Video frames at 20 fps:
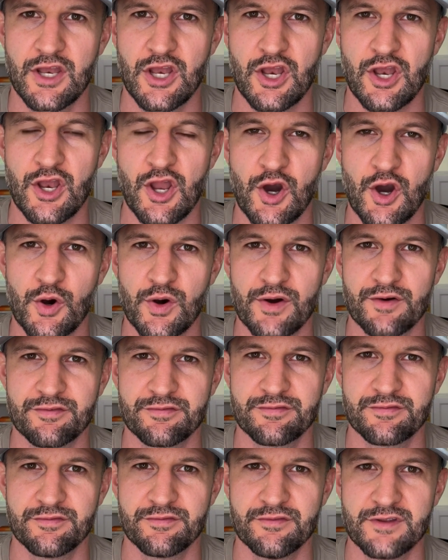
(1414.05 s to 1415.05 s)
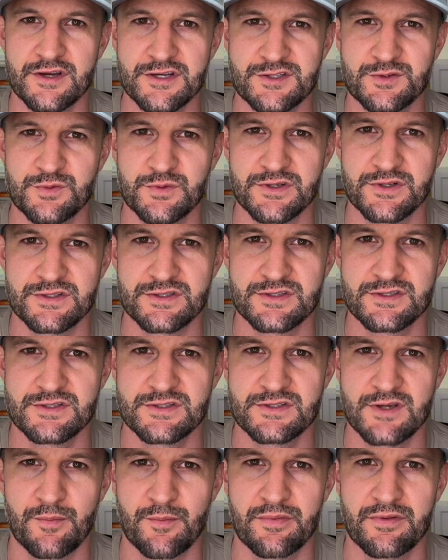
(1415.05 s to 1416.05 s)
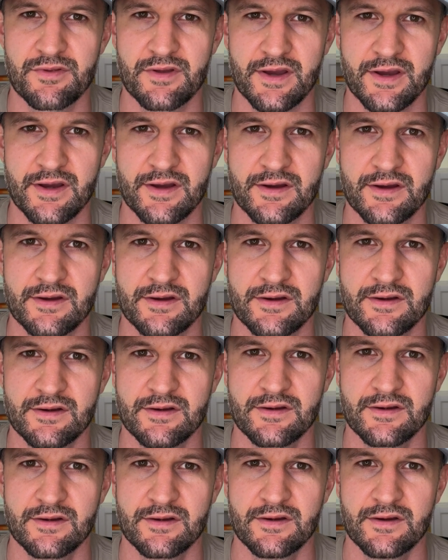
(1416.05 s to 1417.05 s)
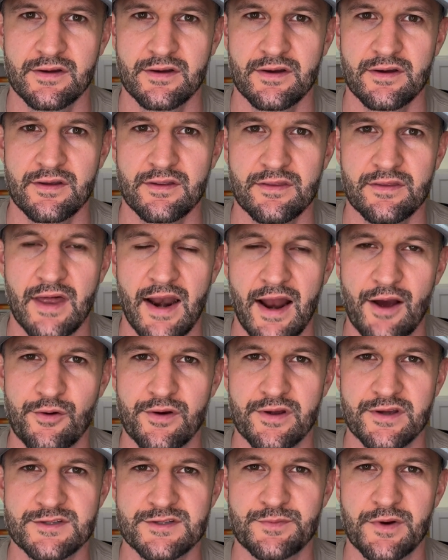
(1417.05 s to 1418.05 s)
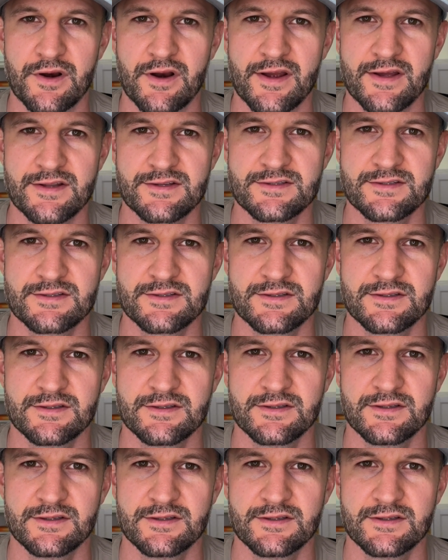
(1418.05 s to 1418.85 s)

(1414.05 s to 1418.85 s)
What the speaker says: know if this was something that I would experience